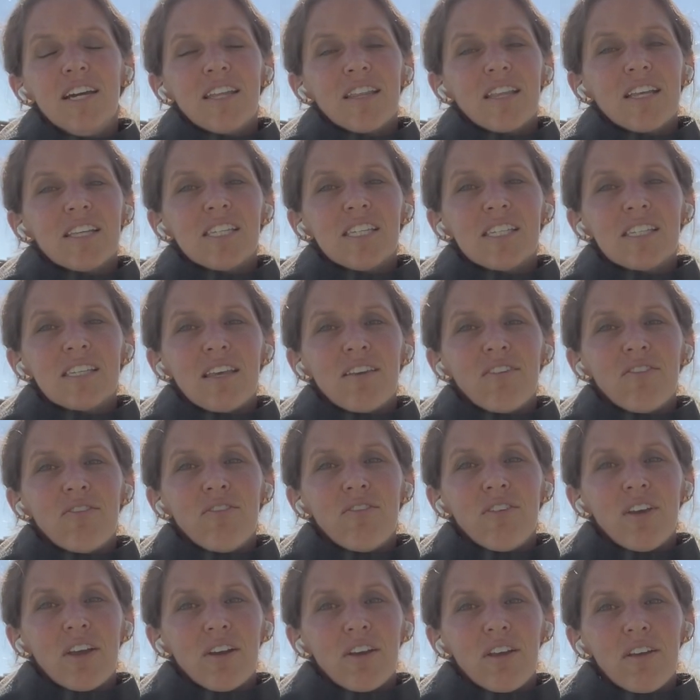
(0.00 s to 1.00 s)
This is a
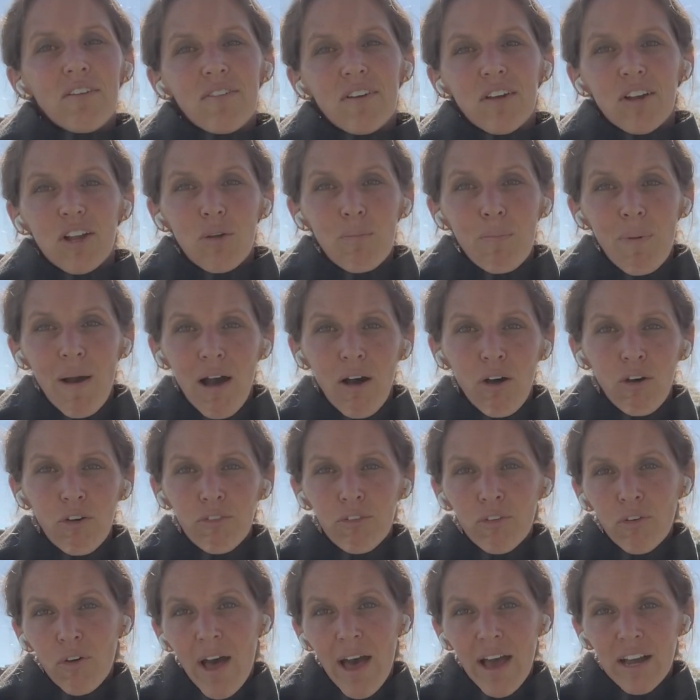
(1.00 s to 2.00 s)
very, very
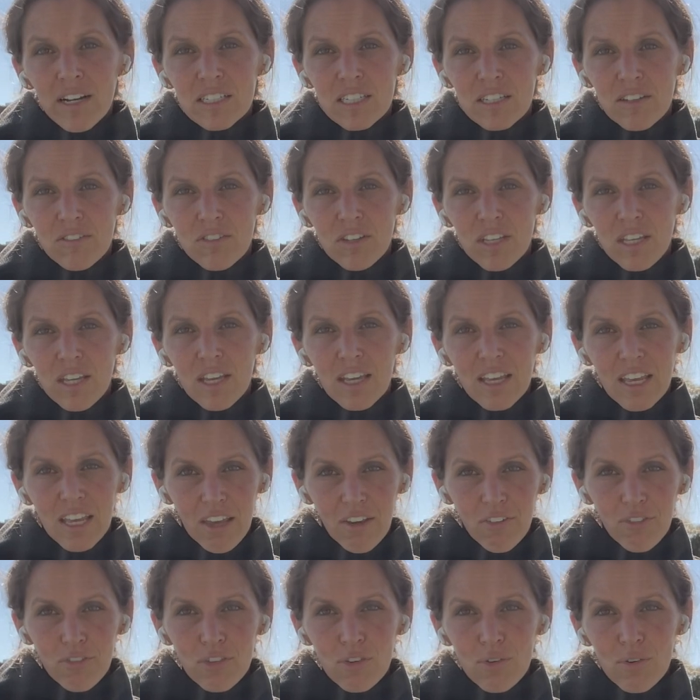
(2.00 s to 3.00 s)
powerful activity
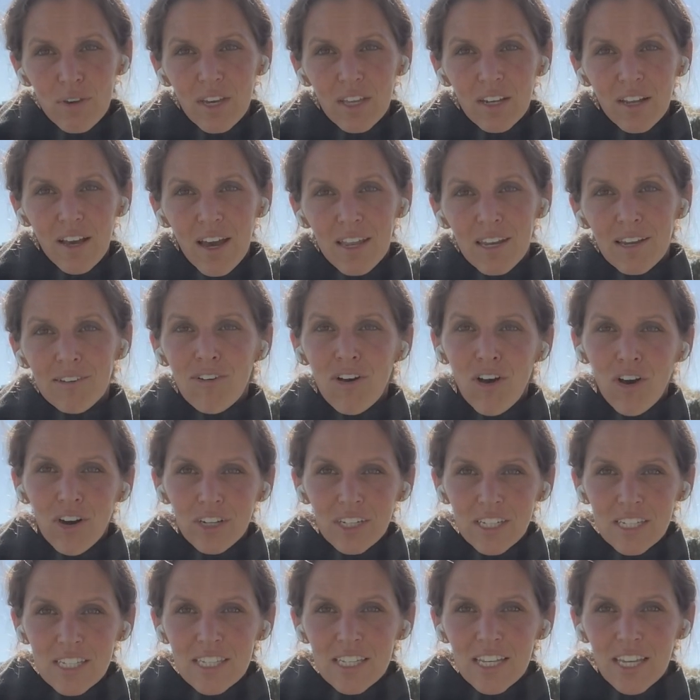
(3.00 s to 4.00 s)
if you can kind of
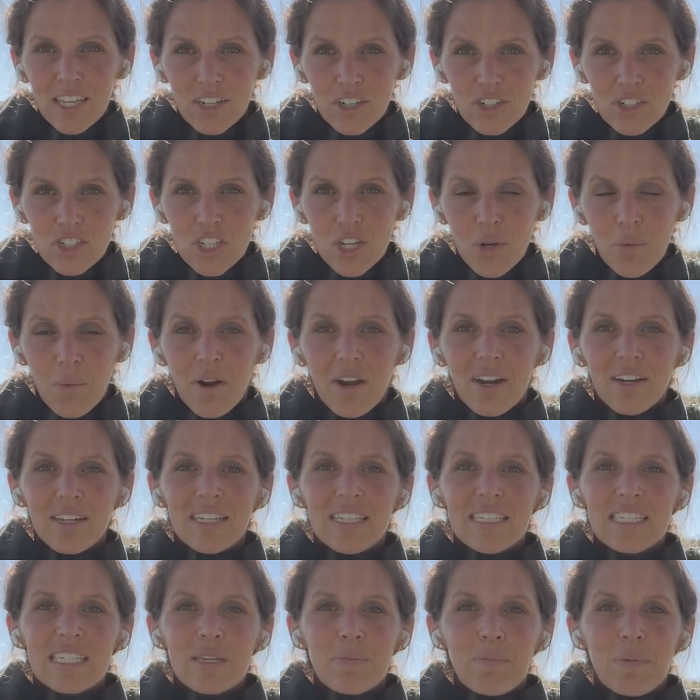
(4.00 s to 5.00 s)
harness the energy where it
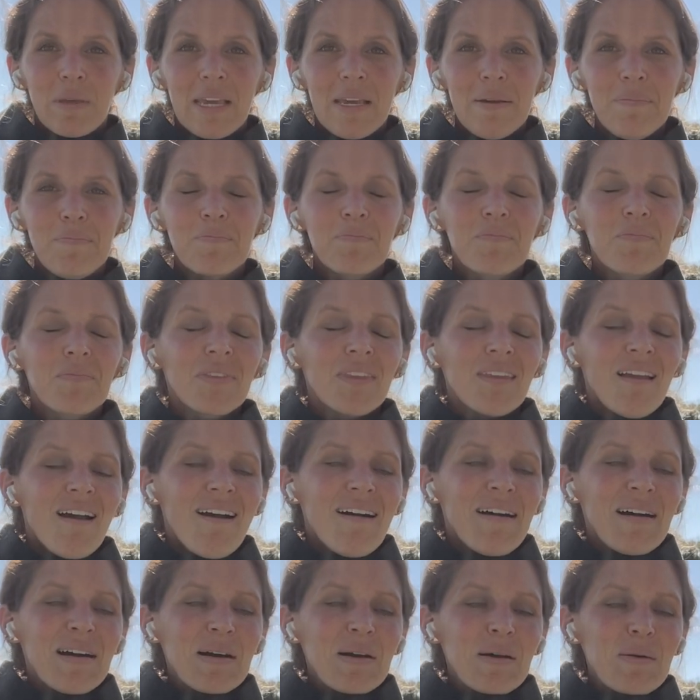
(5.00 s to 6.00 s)
needs to be.
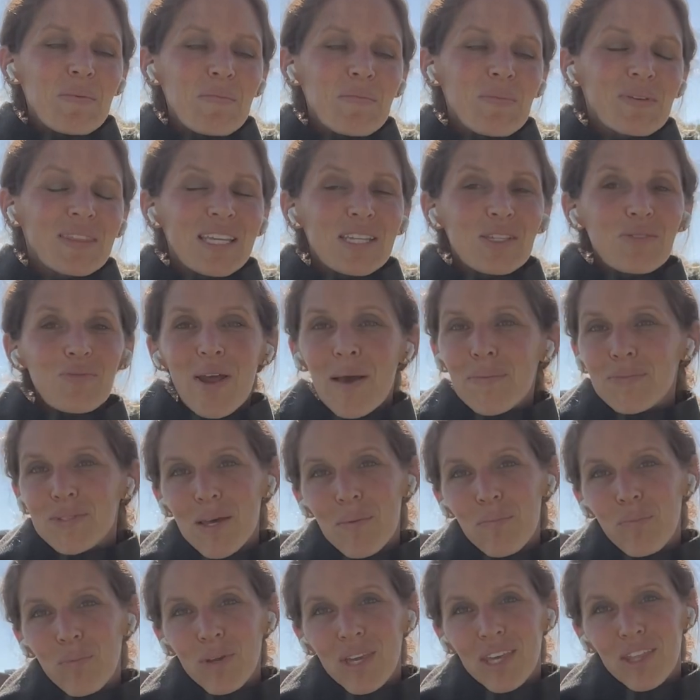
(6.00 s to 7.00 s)
But this wraps
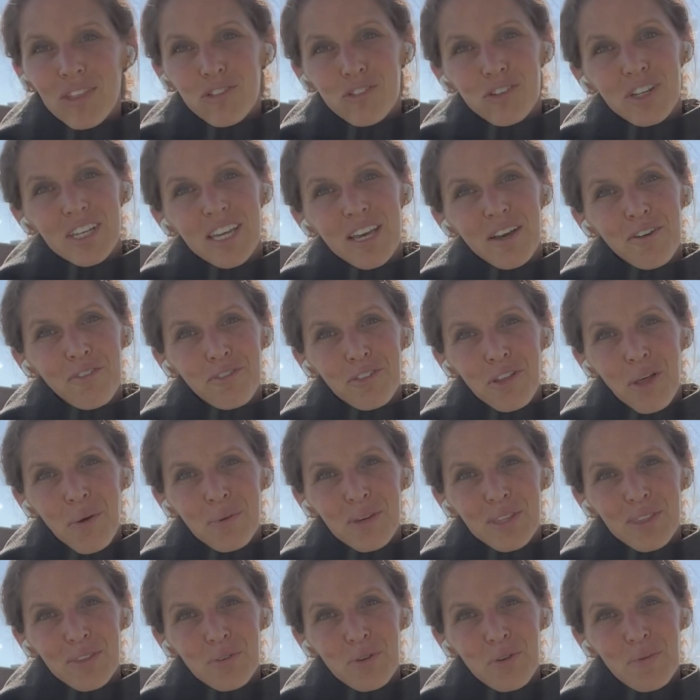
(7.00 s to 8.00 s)
up week 3 of
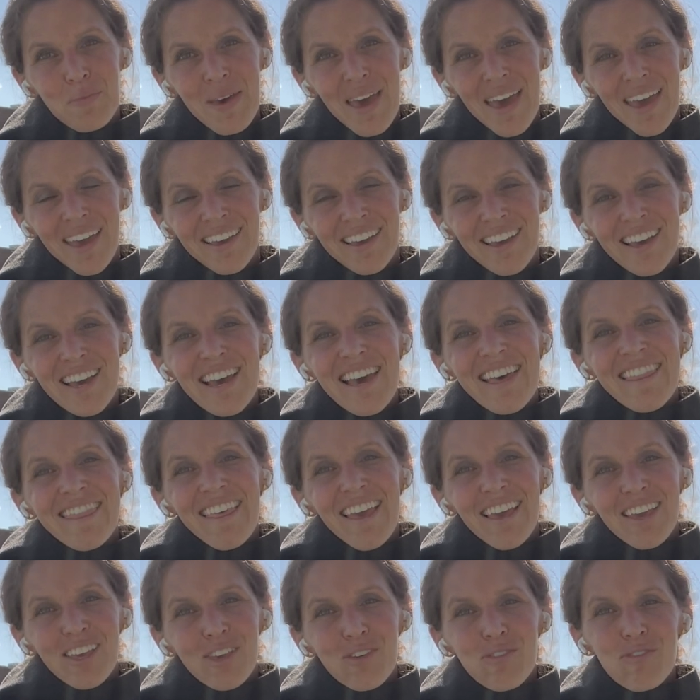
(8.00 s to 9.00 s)
Flowing Through May.
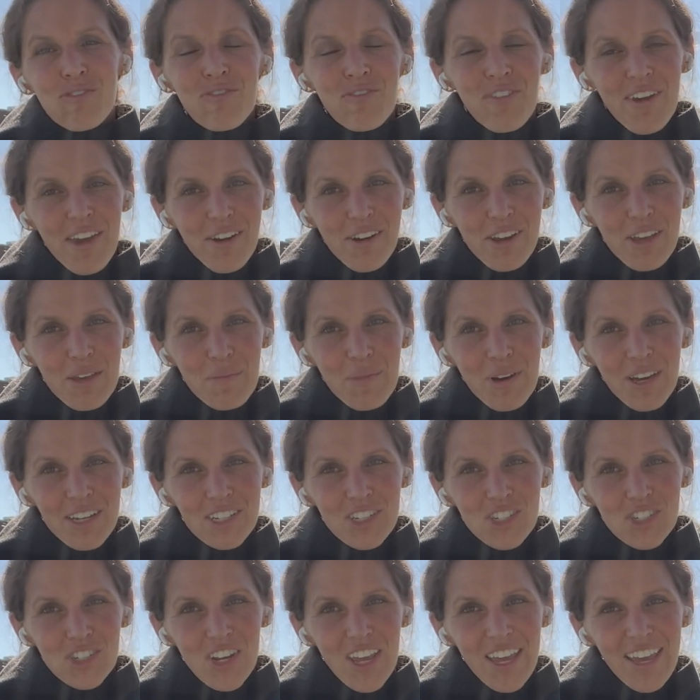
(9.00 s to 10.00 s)
Thank you very
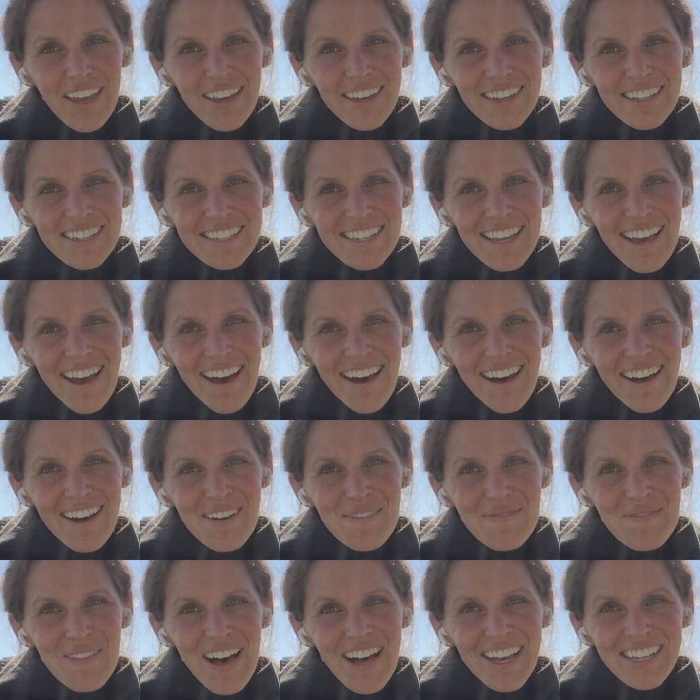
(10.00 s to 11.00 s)
much, and
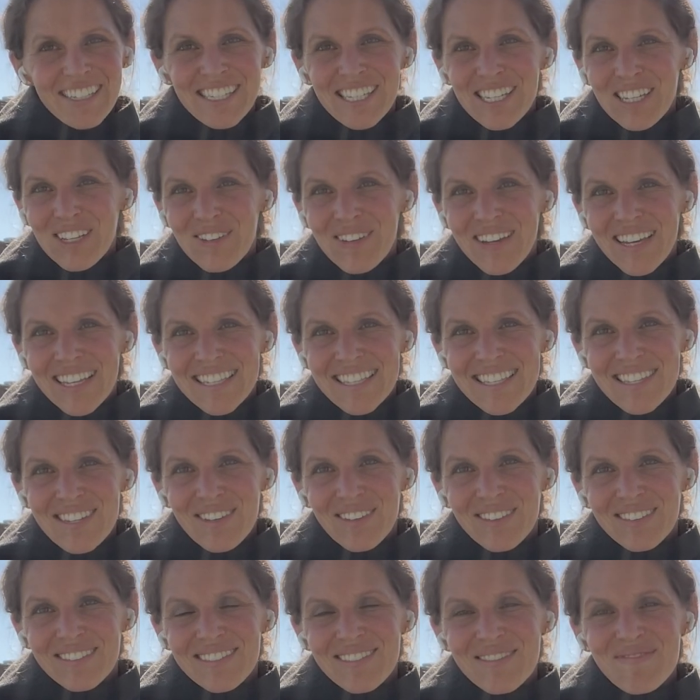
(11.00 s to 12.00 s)
I'll see you again
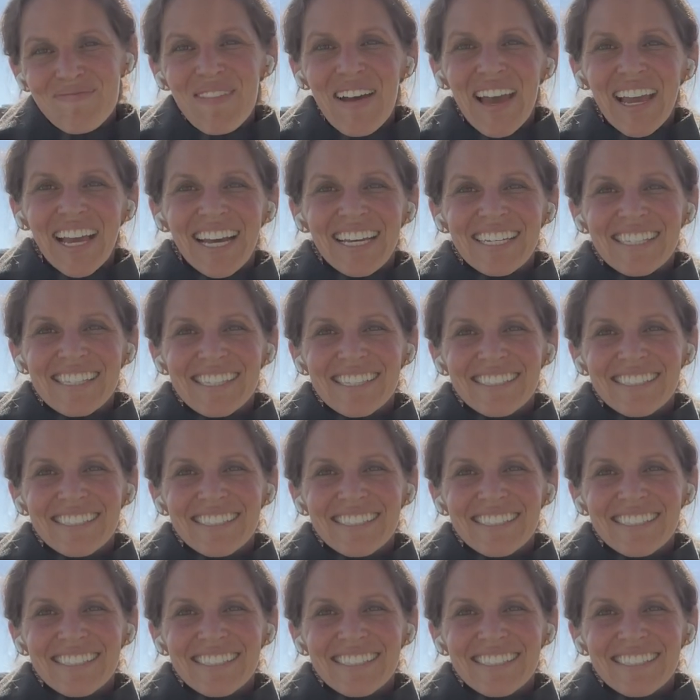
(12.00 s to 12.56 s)
soon. Bye, guys.